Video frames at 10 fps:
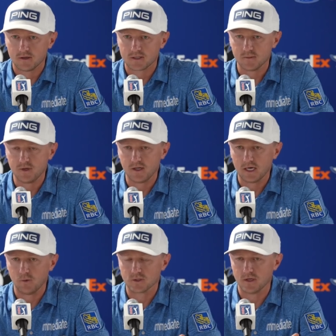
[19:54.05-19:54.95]
to me,
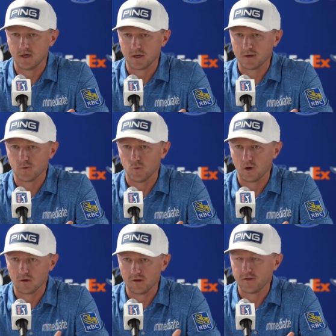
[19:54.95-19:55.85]
that was like
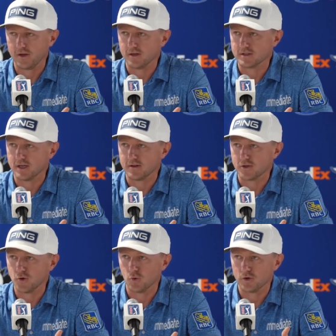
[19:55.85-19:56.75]
one of the things that the
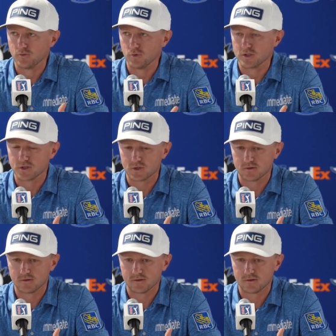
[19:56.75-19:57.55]
tour was.